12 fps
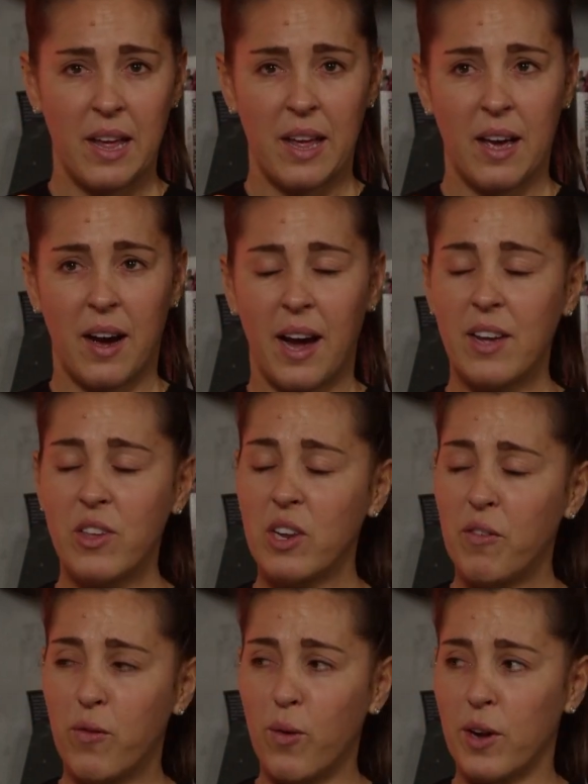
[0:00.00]
I actually
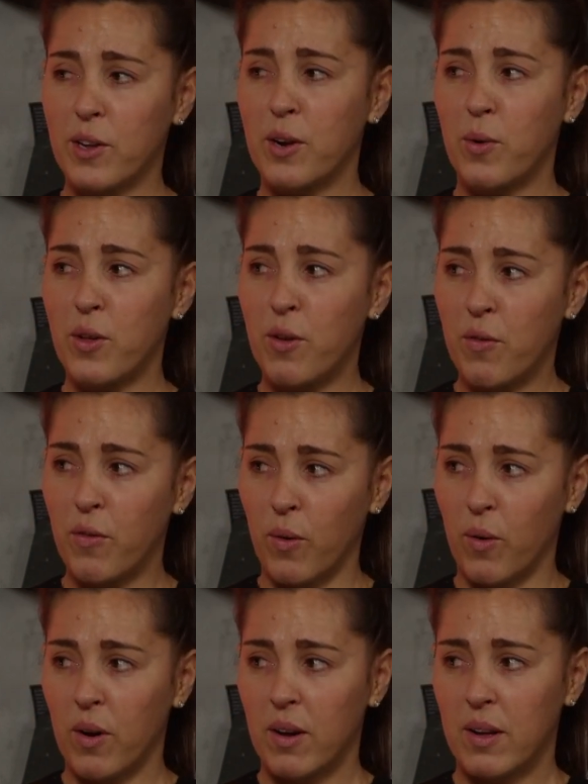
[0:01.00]
thought, I don't know what you
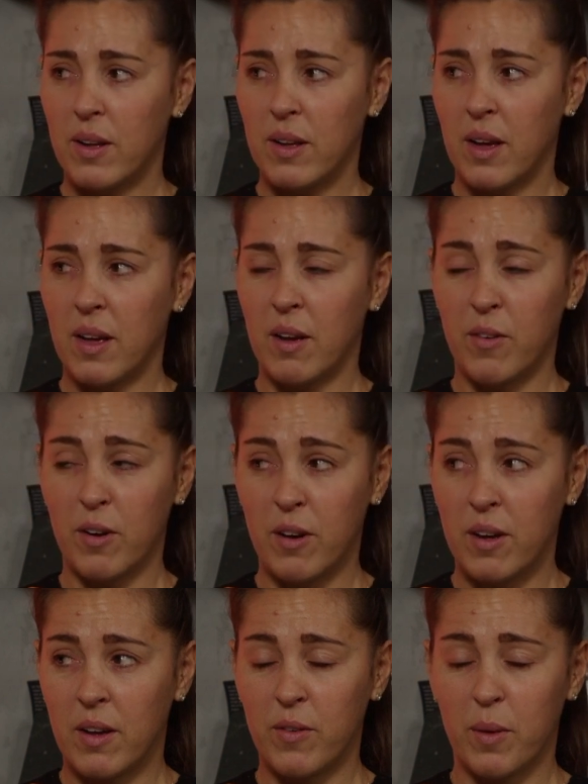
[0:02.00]
thought of
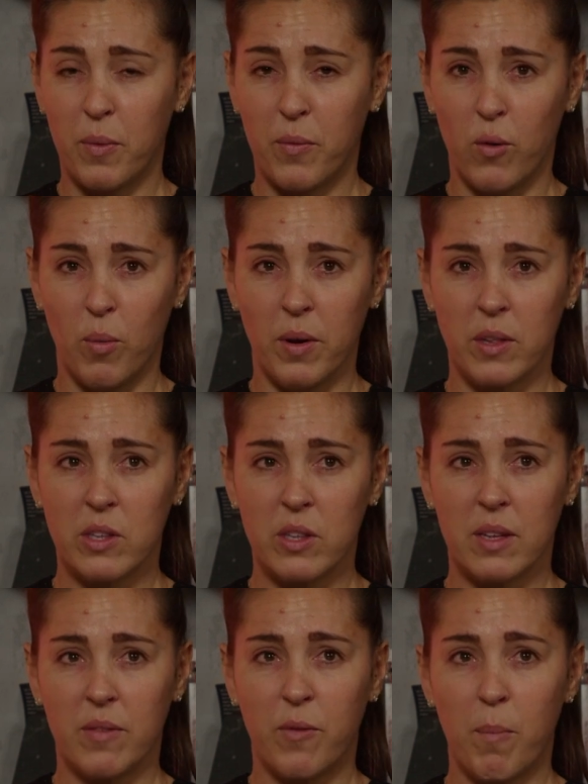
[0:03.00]
her performance.
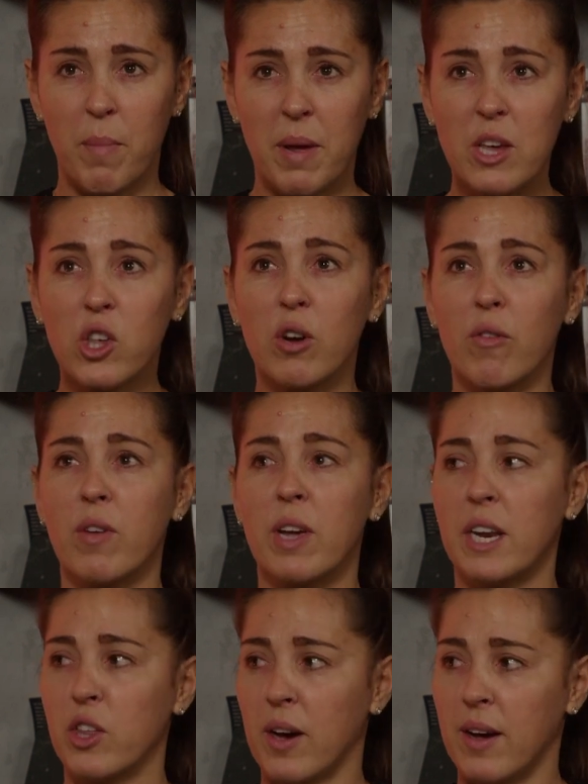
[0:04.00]
For me, she looked
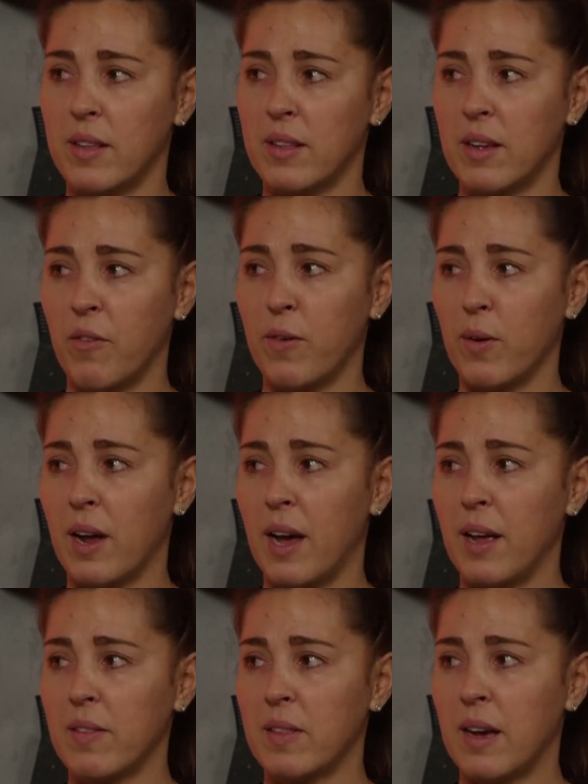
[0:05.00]
re-energised. I feel
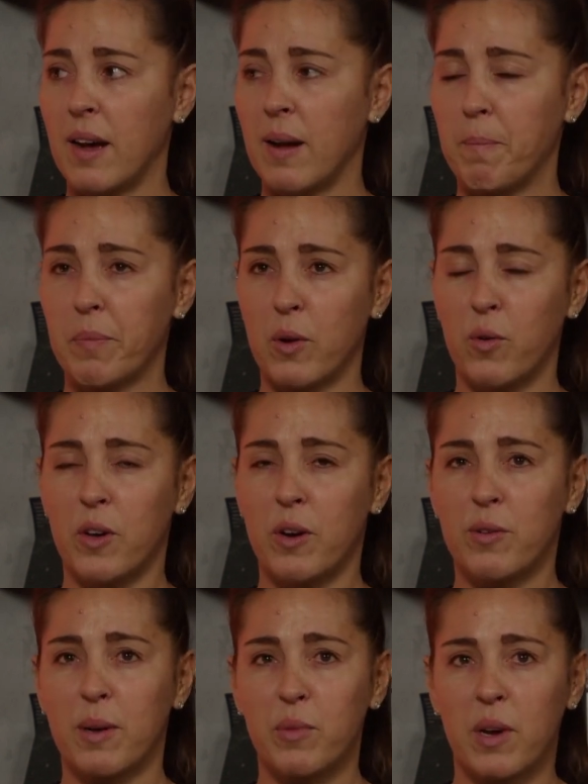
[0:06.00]
like that, although
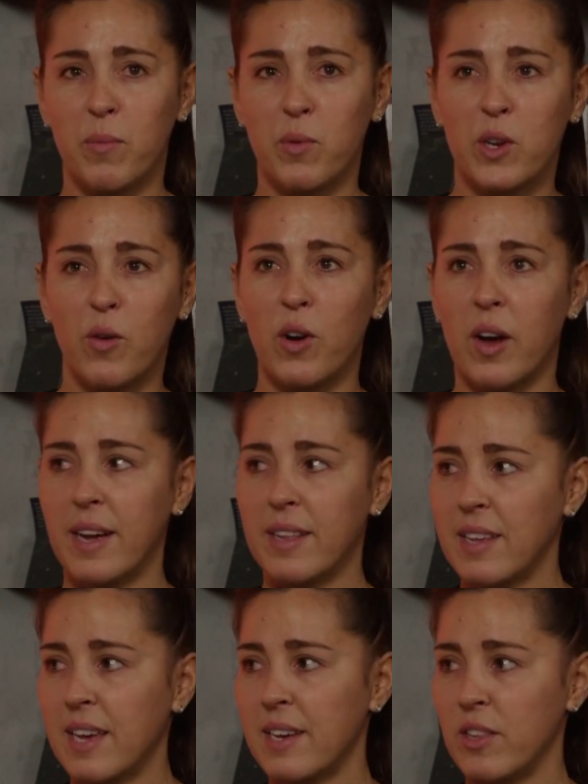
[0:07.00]
sometimes you don't like
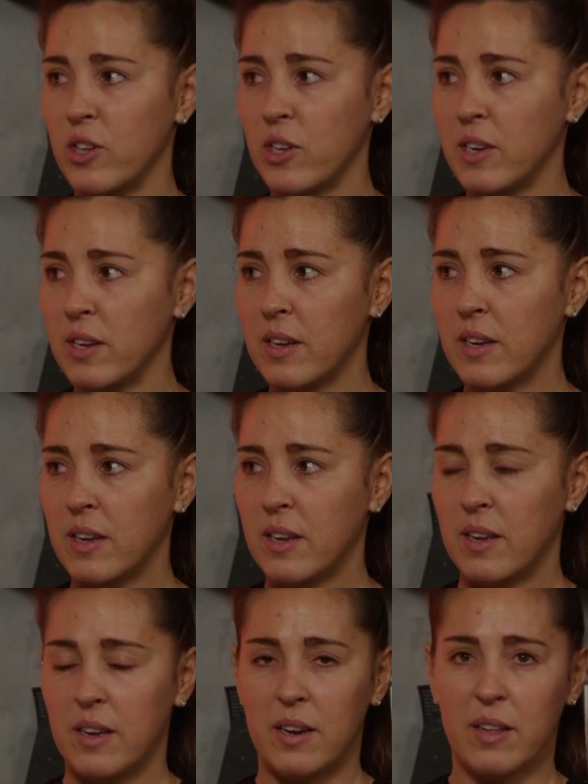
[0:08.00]
to get injured,
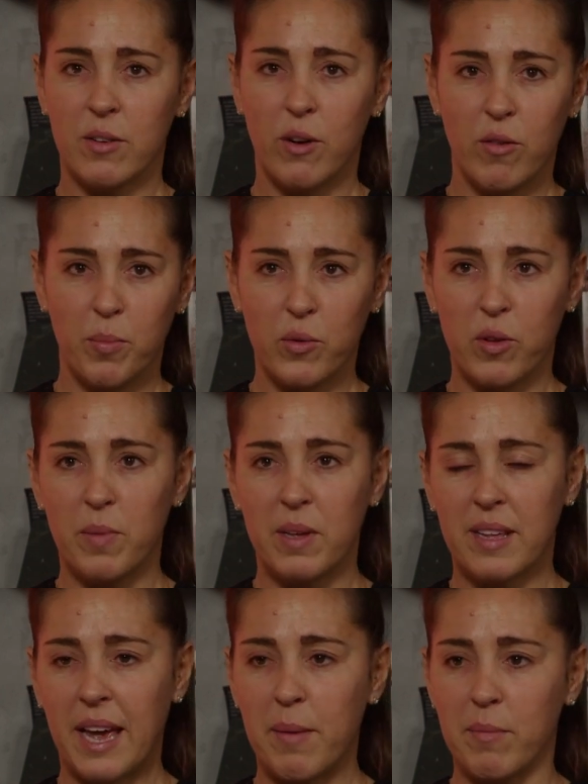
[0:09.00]
and it's horrible to miss
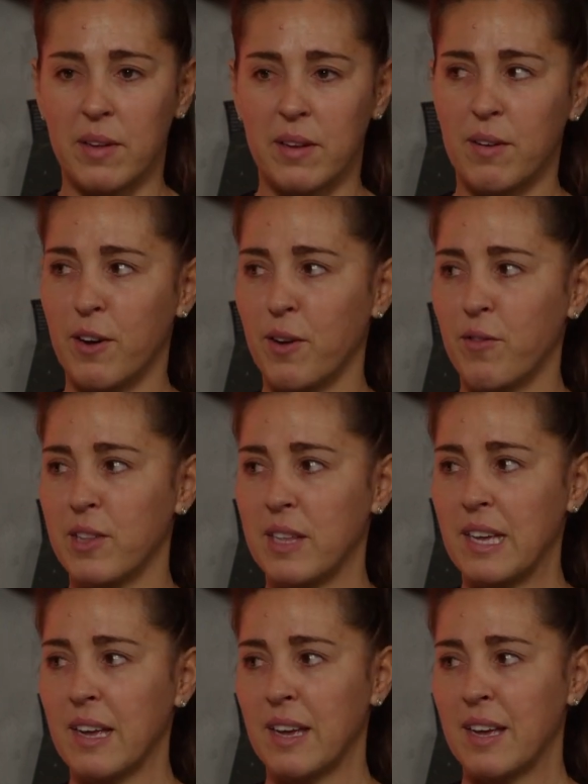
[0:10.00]
games, and
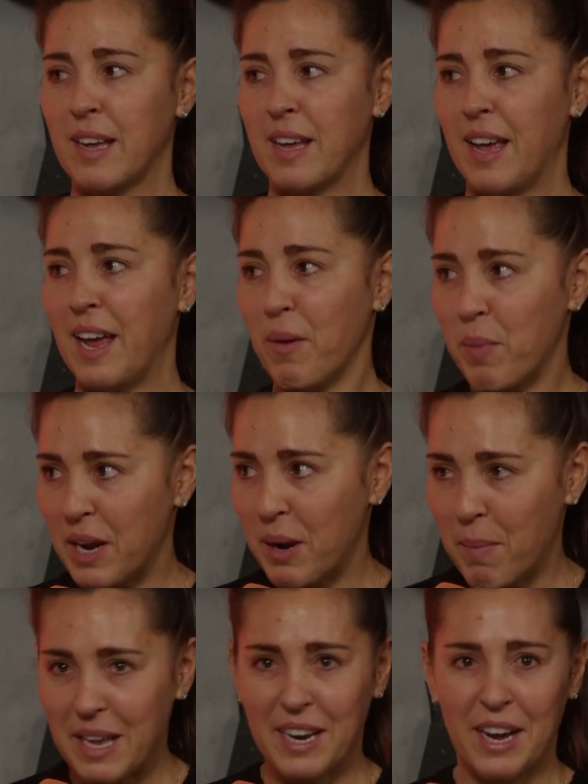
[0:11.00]
obviously Ella being a
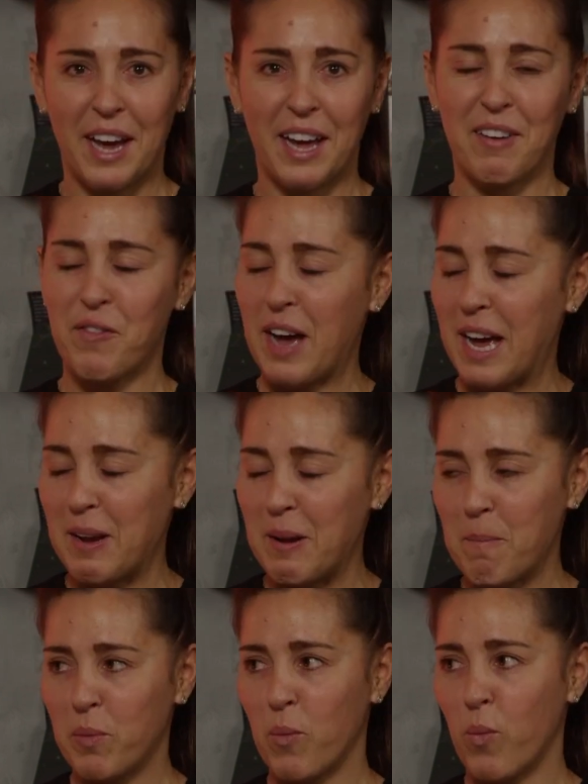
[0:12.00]
Man United
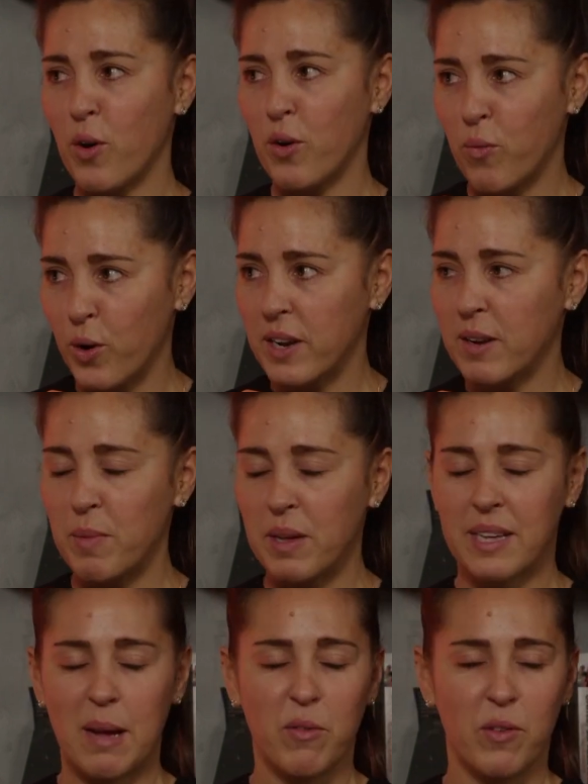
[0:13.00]
fan won't have wanted to miss
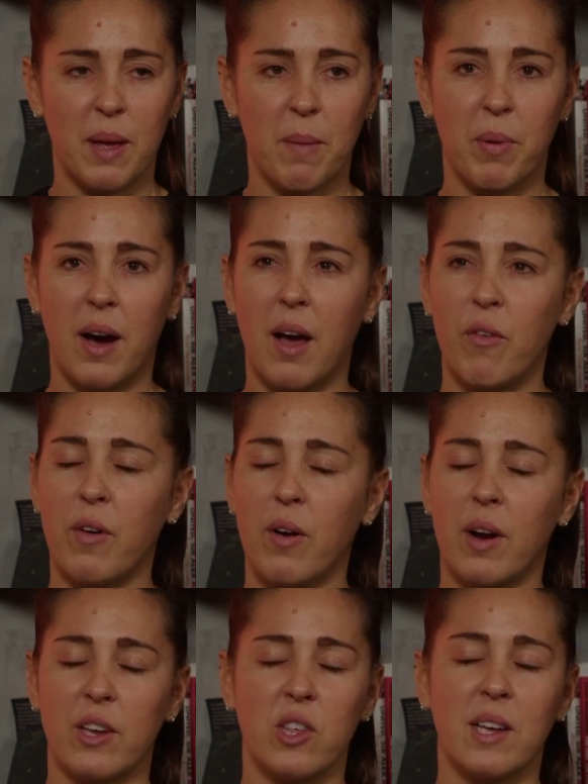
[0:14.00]
games for them, but I felt
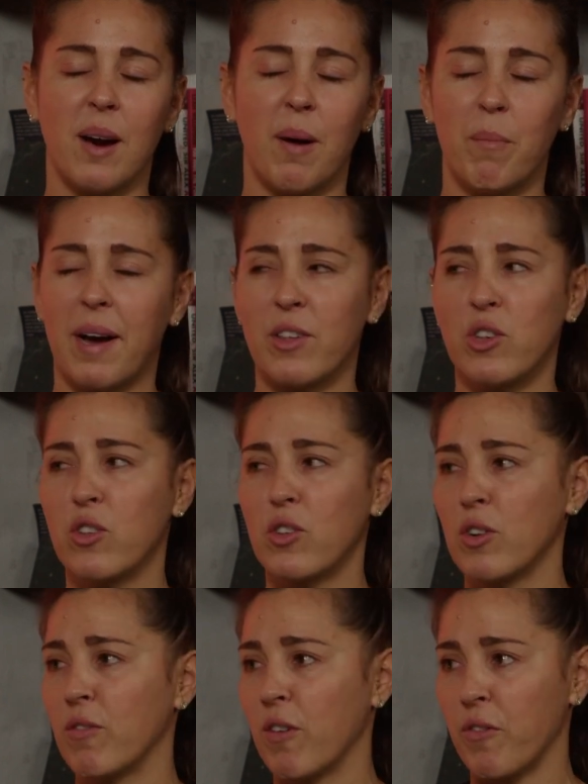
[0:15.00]
like she'd come back. She just
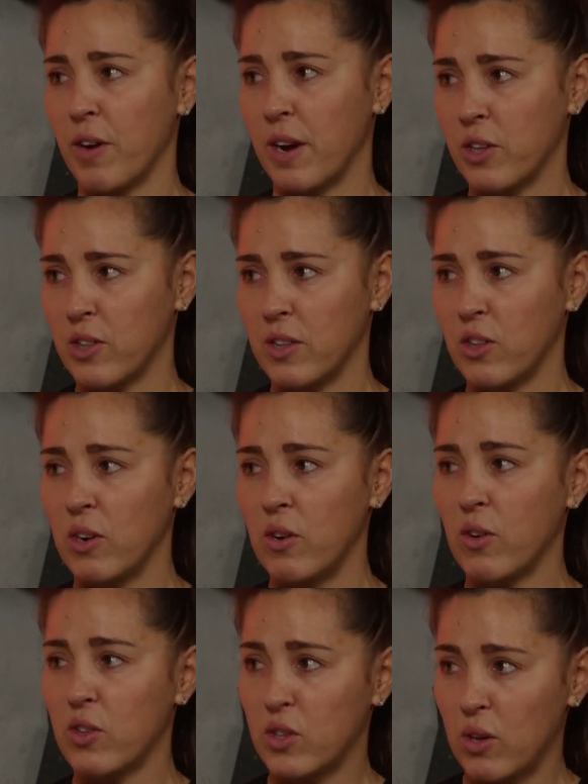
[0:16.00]
looked refreshed. She
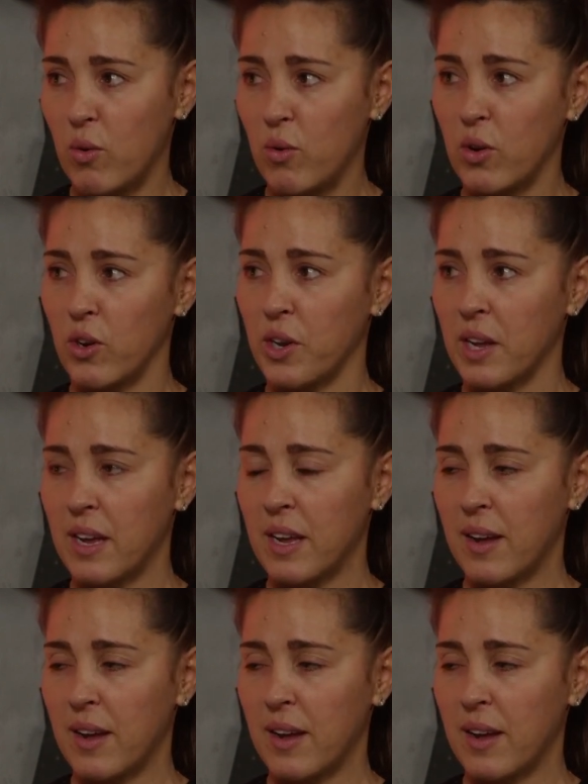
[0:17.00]
looked so good.